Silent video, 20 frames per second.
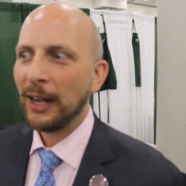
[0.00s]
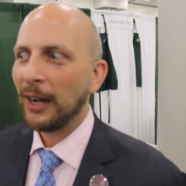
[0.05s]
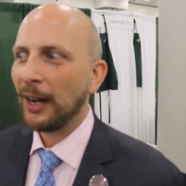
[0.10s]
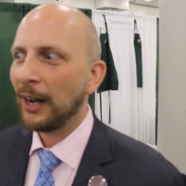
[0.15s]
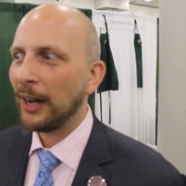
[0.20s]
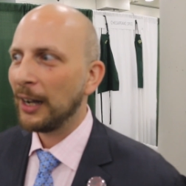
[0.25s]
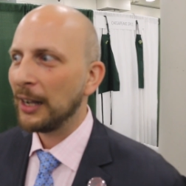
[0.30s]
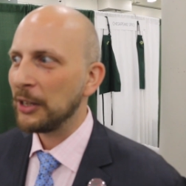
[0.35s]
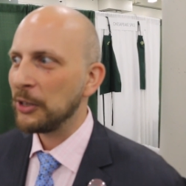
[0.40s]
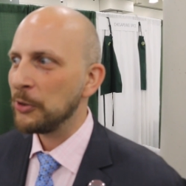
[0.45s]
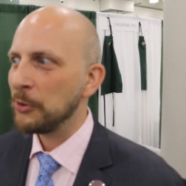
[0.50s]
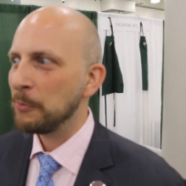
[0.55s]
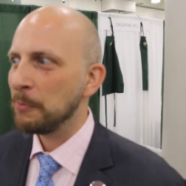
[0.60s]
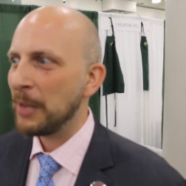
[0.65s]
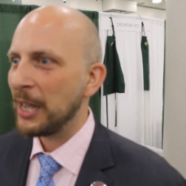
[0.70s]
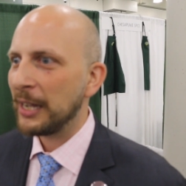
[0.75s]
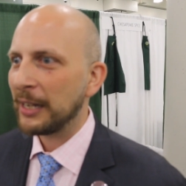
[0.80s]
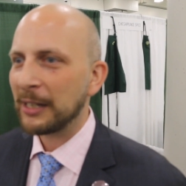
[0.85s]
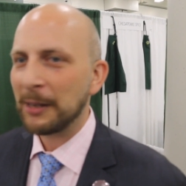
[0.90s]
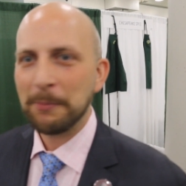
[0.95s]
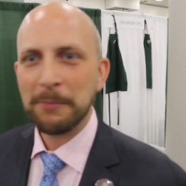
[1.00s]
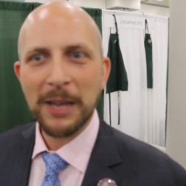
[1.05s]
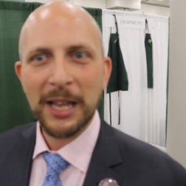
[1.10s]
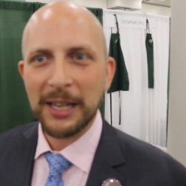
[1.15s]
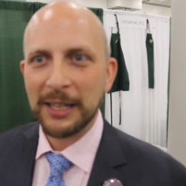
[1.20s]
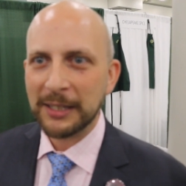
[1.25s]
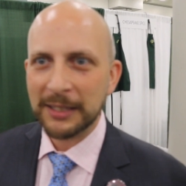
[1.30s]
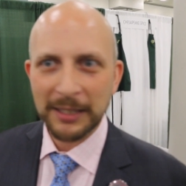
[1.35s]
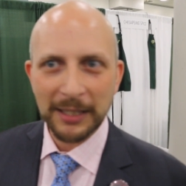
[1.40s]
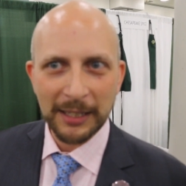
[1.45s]
Uh, you make
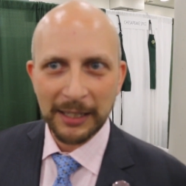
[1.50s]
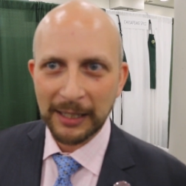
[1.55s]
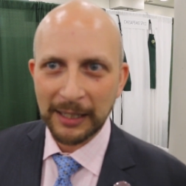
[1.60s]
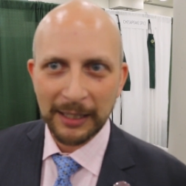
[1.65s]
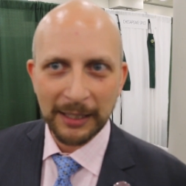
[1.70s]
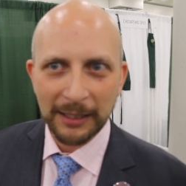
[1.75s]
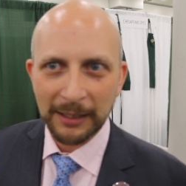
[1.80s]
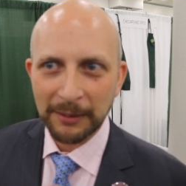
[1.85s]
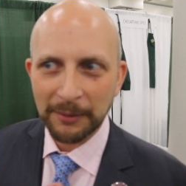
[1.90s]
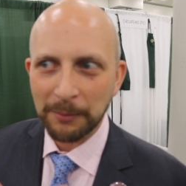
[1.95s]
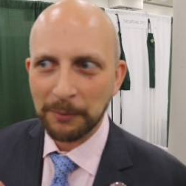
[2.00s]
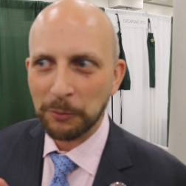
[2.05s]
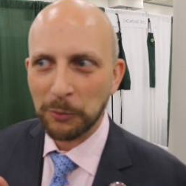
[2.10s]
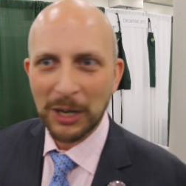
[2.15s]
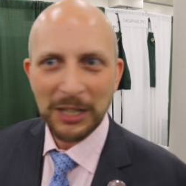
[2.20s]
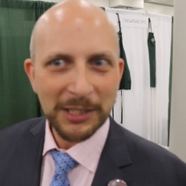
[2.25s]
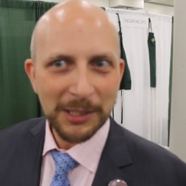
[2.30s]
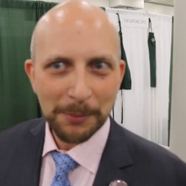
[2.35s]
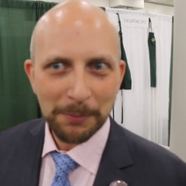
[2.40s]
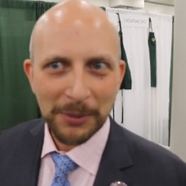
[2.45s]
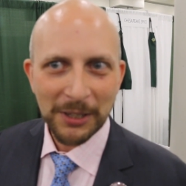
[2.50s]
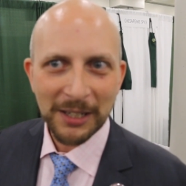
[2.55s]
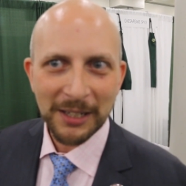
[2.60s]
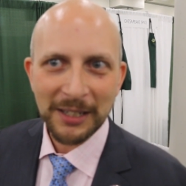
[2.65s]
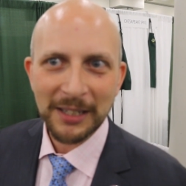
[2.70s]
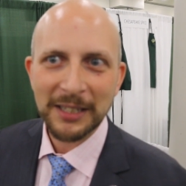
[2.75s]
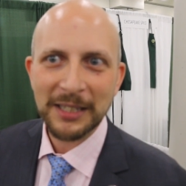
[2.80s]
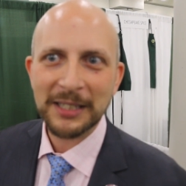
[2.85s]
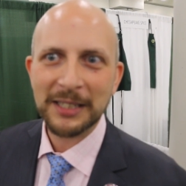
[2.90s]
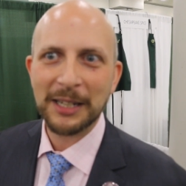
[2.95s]
amazing
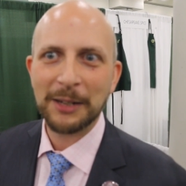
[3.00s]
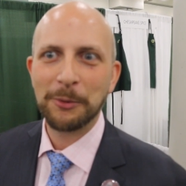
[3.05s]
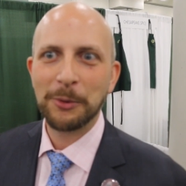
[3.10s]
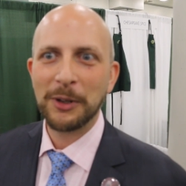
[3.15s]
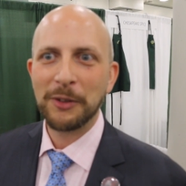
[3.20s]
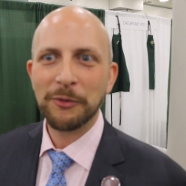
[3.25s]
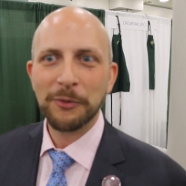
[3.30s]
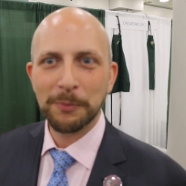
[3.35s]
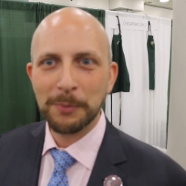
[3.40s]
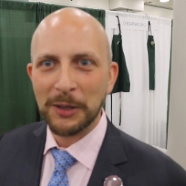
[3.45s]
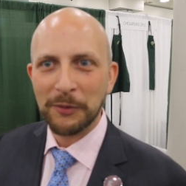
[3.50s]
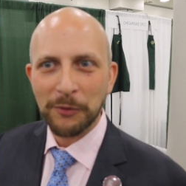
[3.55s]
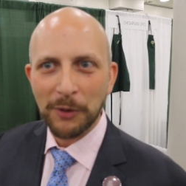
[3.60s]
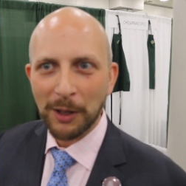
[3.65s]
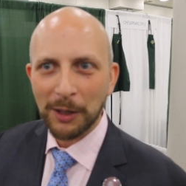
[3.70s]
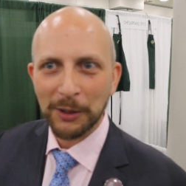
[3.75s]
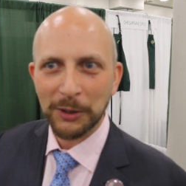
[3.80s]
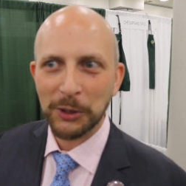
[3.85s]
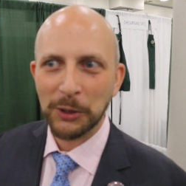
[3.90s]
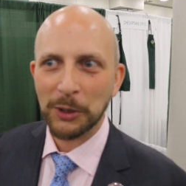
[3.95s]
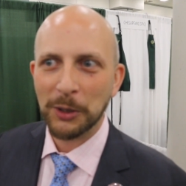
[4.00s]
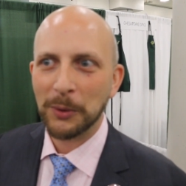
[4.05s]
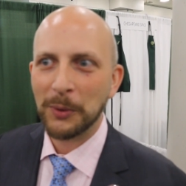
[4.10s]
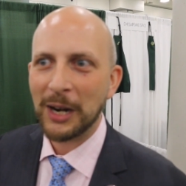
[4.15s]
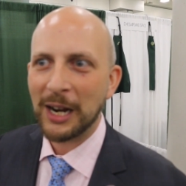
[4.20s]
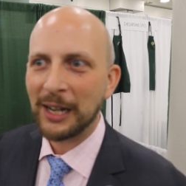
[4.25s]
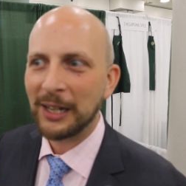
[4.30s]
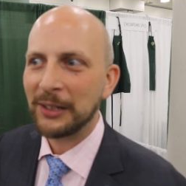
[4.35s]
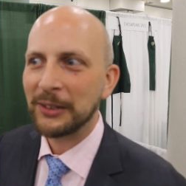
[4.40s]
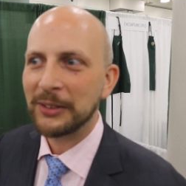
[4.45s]
recipes and we've been following you
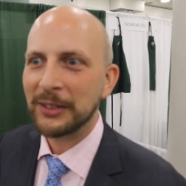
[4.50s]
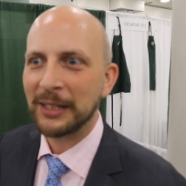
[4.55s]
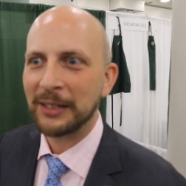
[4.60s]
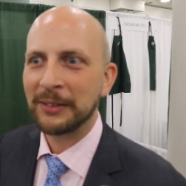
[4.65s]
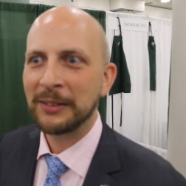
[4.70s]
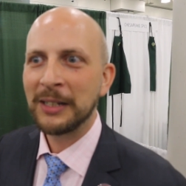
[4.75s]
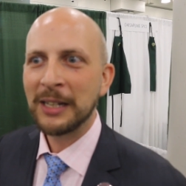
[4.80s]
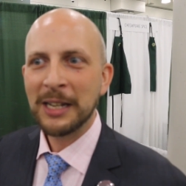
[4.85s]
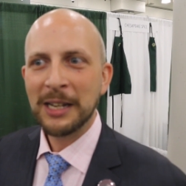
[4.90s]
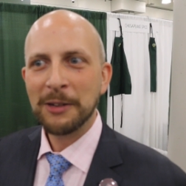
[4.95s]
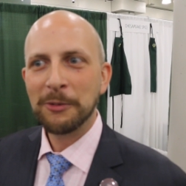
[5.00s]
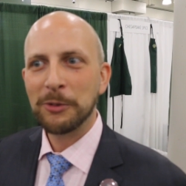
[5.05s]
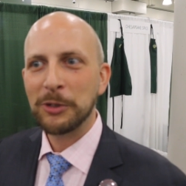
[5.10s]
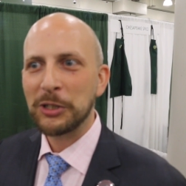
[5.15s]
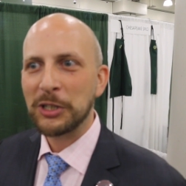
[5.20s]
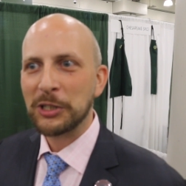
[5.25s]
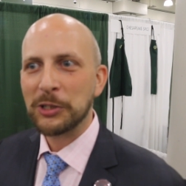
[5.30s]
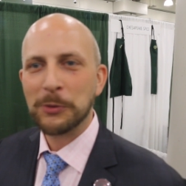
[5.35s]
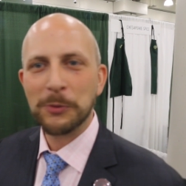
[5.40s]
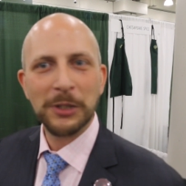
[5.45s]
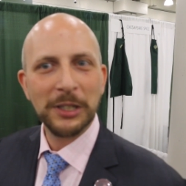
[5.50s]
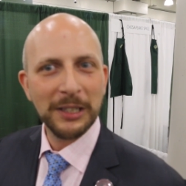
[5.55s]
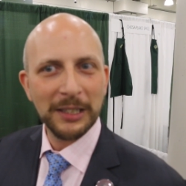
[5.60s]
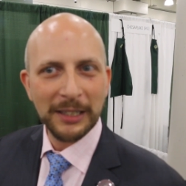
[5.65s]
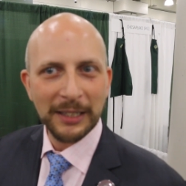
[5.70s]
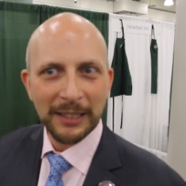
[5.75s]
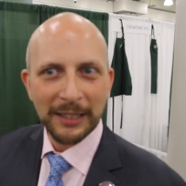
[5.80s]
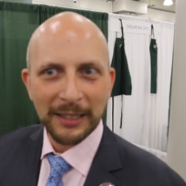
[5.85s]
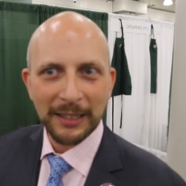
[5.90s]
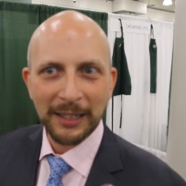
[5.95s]
around and we're just
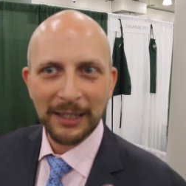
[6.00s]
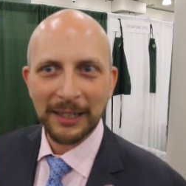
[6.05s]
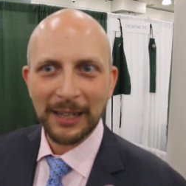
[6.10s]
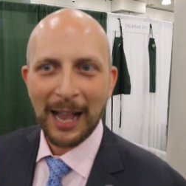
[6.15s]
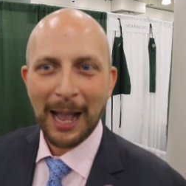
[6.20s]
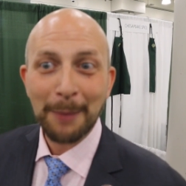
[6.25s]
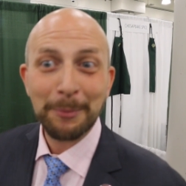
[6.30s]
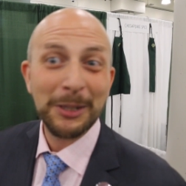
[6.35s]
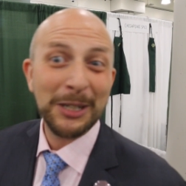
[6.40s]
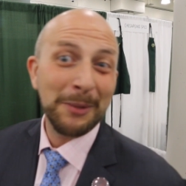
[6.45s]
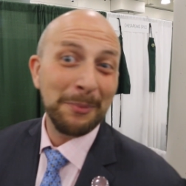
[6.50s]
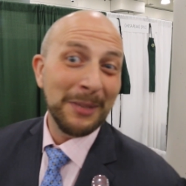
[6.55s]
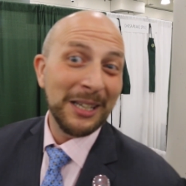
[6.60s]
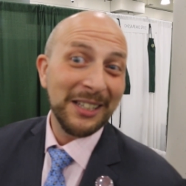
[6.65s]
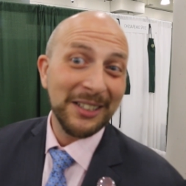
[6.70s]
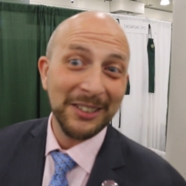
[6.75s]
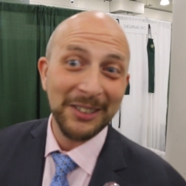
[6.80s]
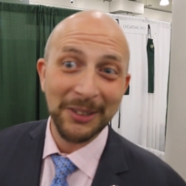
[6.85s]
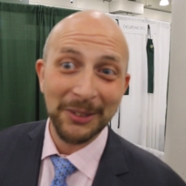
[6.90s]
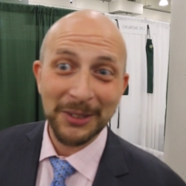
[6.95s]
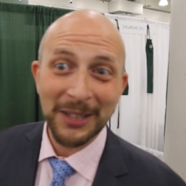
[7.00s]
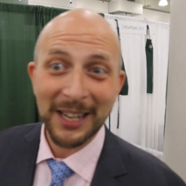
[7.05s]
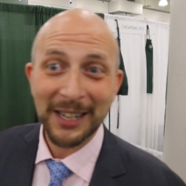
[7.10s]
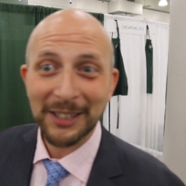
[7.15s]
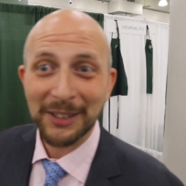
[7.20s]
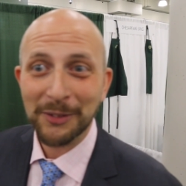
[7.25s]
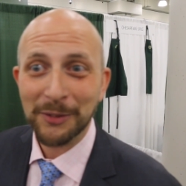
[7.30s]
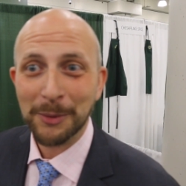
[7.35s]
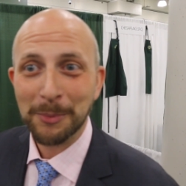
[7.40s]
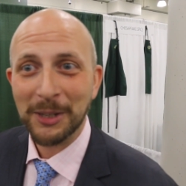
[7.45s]
really uh, happy to meet you.
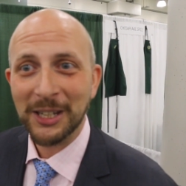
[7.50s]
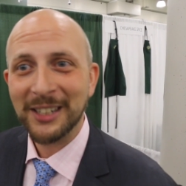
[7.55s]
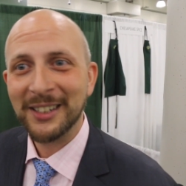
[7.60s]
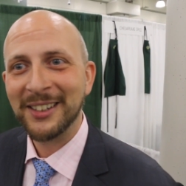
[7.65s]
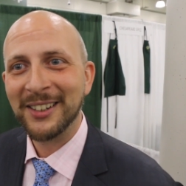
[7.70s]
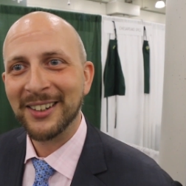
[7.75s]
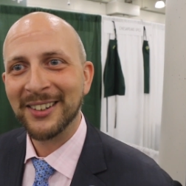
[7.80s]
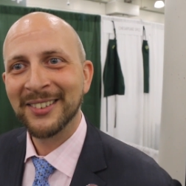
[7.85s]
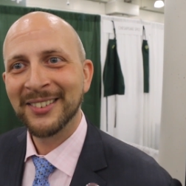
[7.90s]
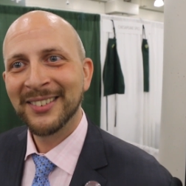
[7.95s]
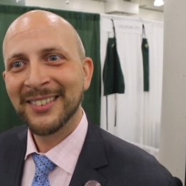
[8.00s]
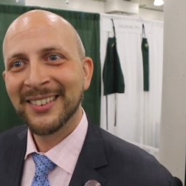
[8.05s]
Thank you for being here.